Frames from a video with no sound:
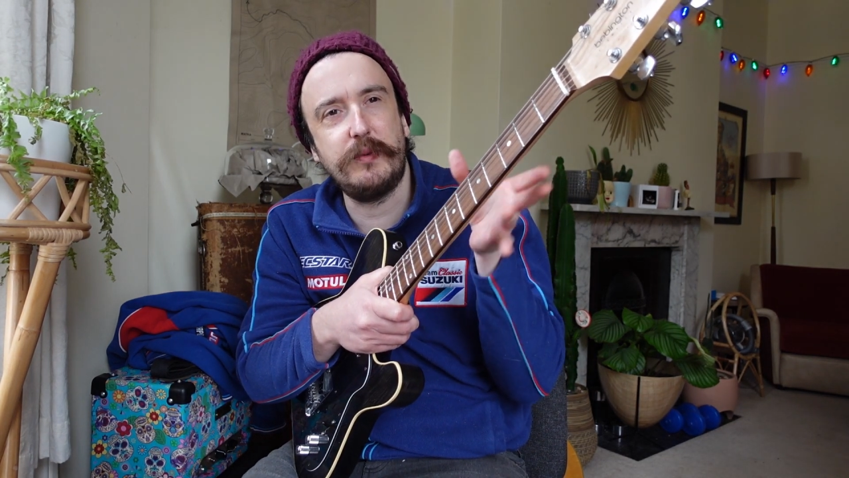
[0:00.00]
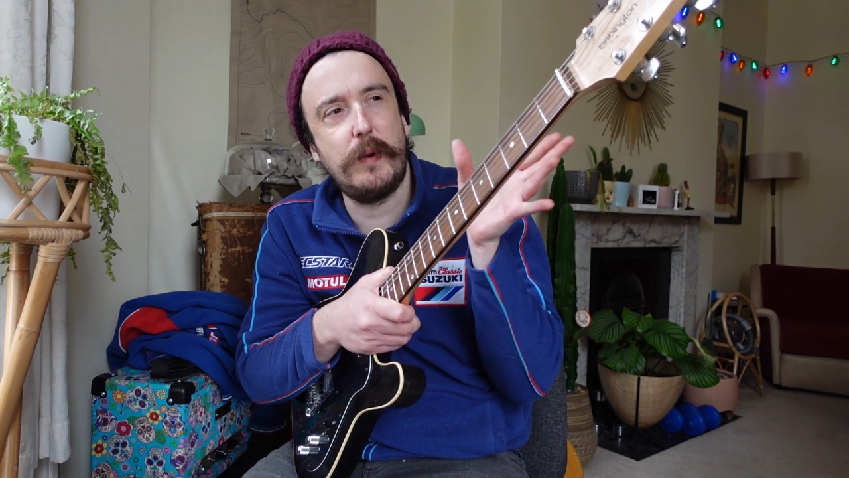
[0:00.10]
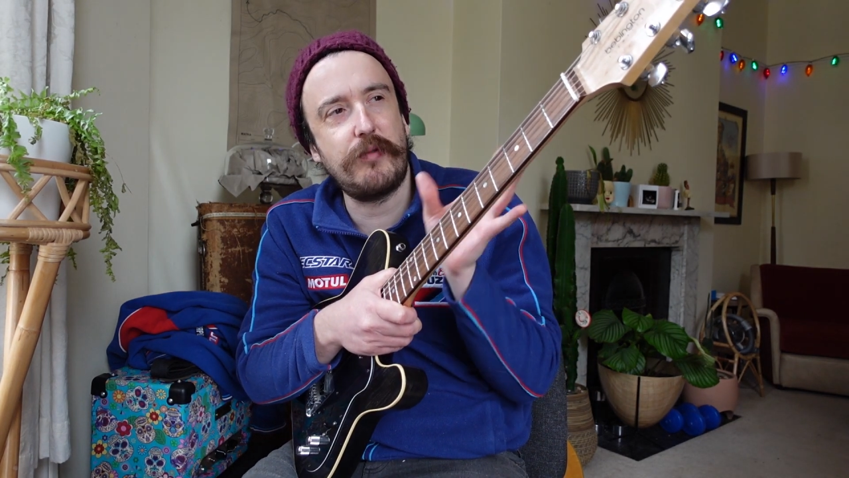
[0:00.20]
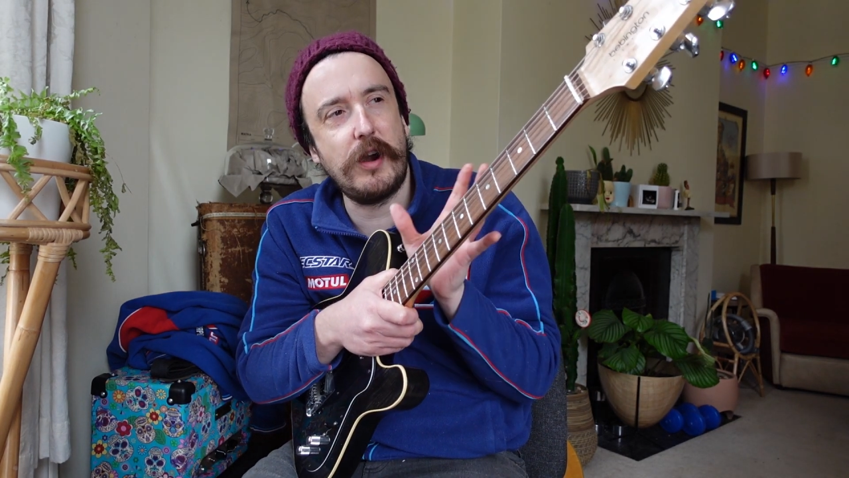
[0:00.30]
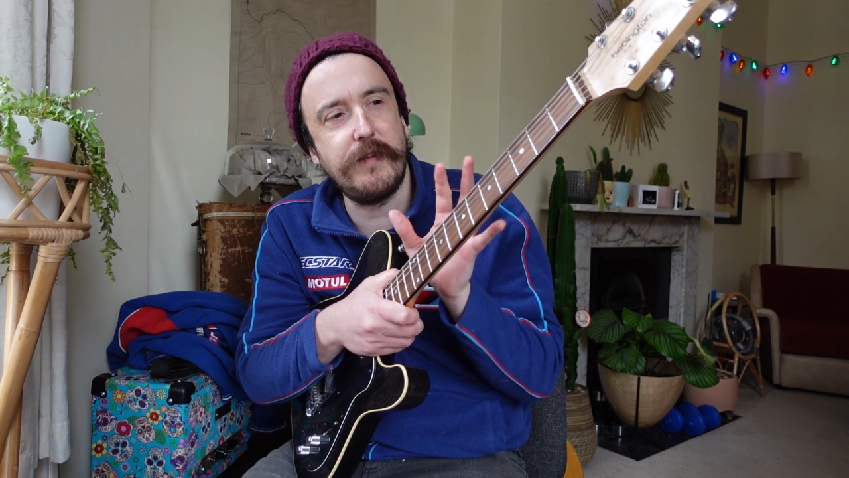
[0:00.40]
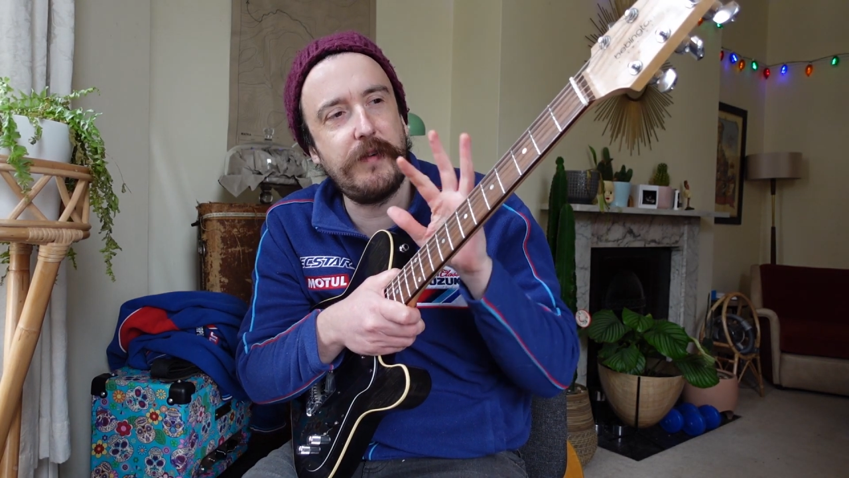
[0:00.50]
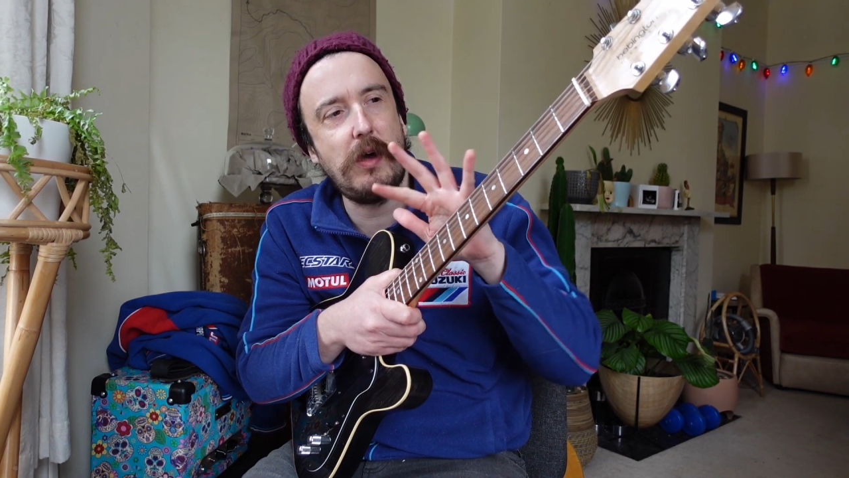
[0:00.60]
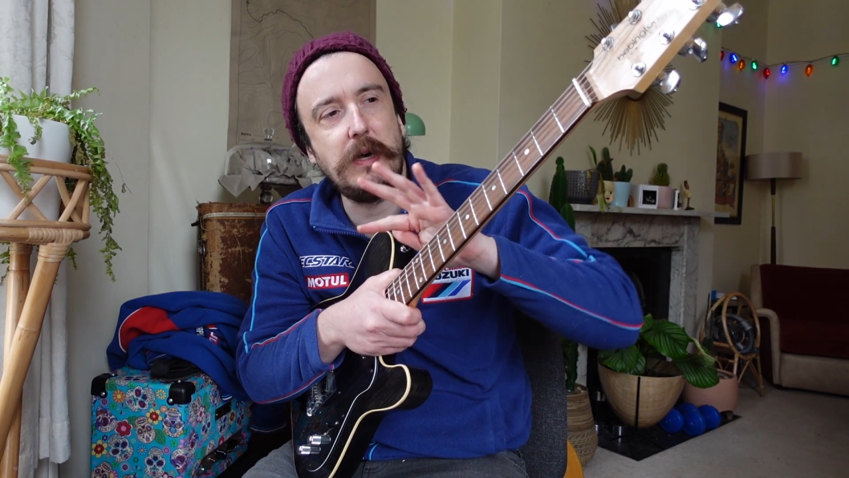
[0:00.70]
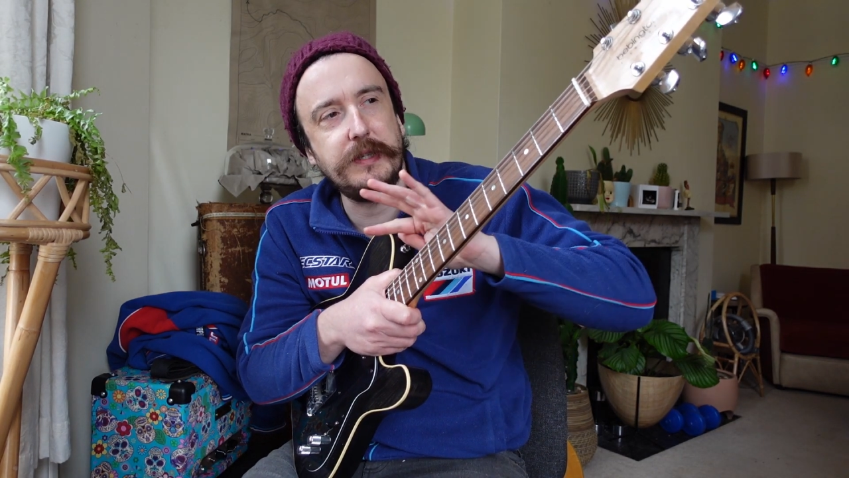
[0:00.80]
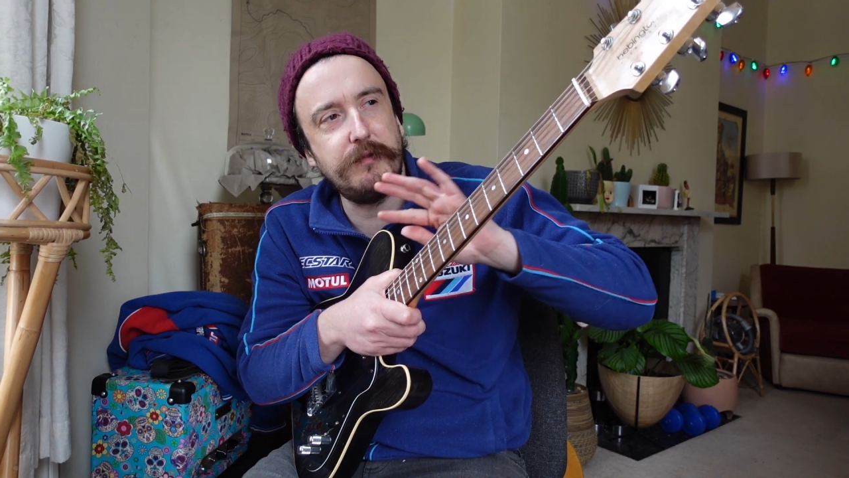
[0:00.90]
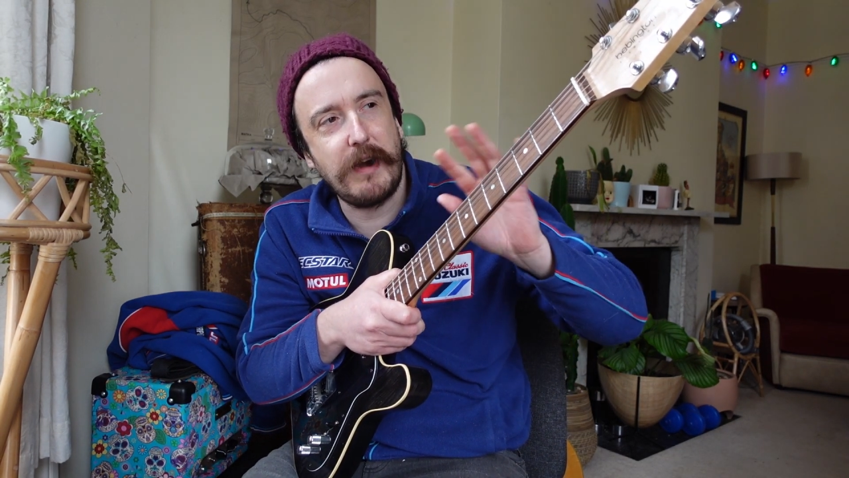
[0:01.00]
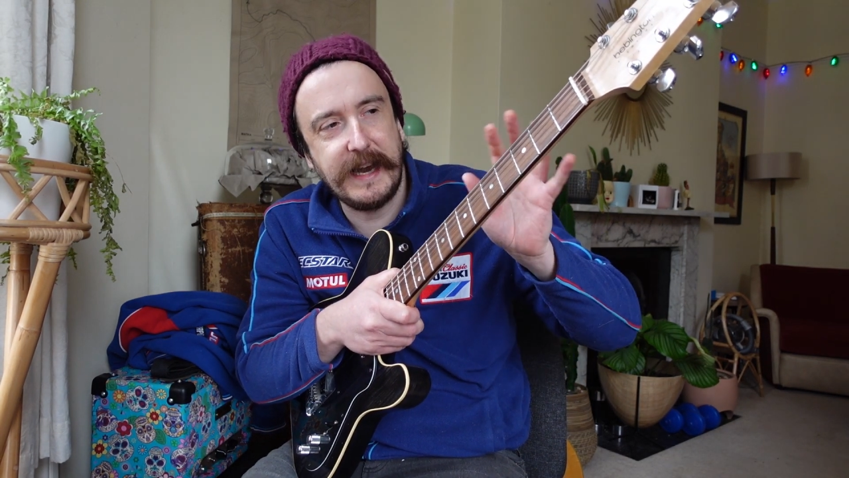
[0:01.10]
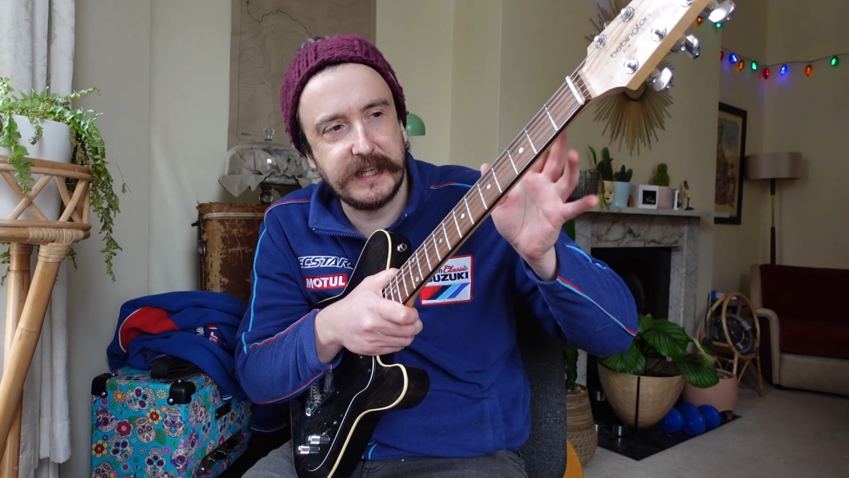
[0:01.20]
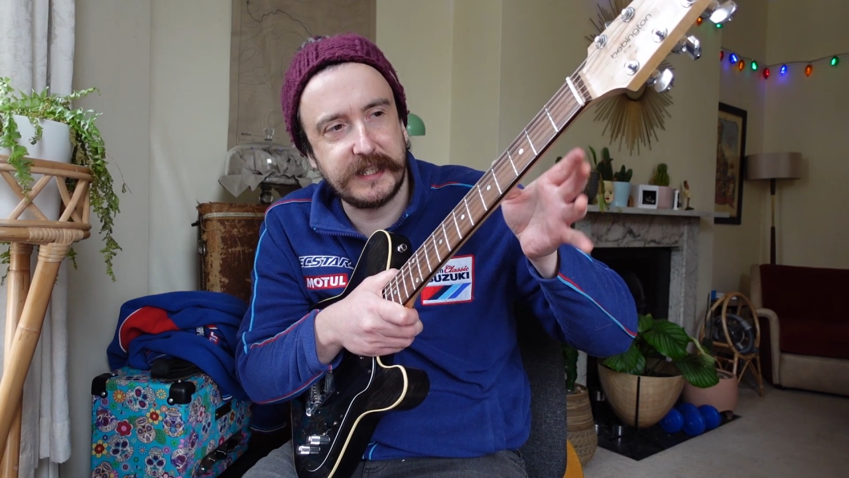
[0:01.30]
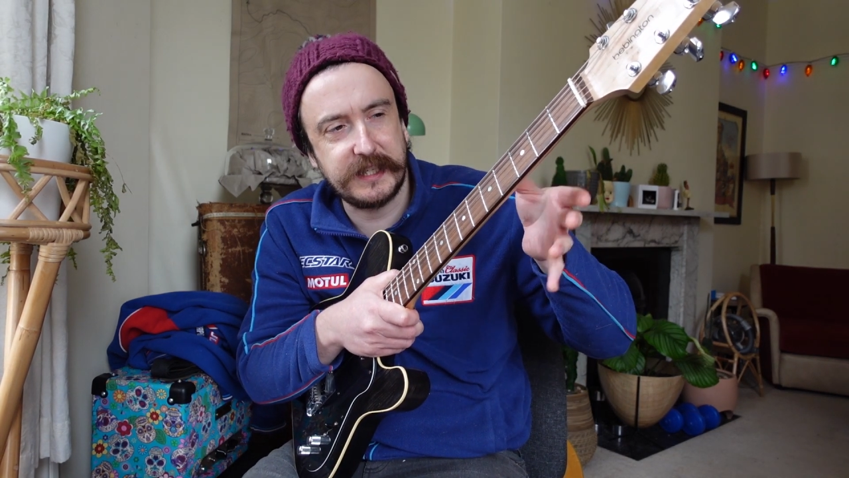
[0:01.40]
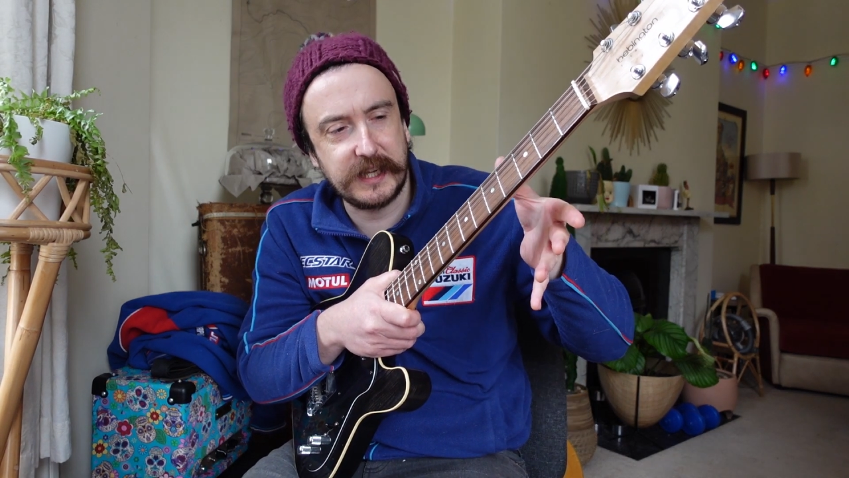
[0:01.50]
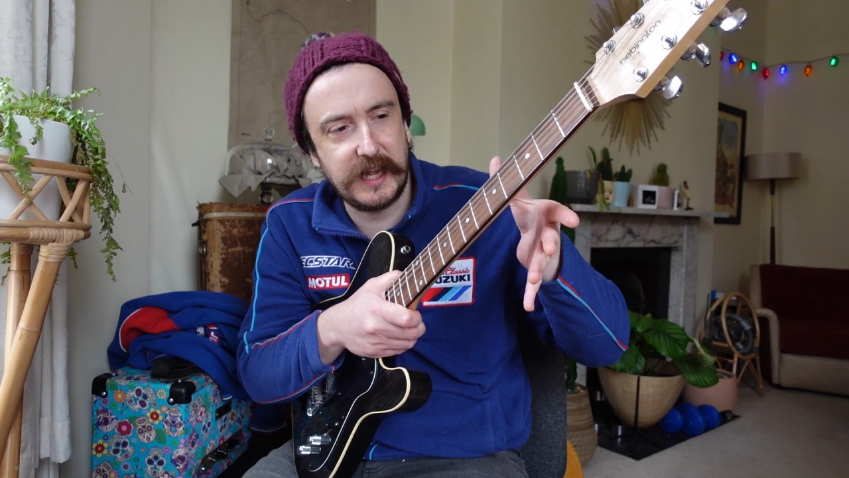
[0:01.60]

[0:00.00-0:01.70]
what profiles and radius,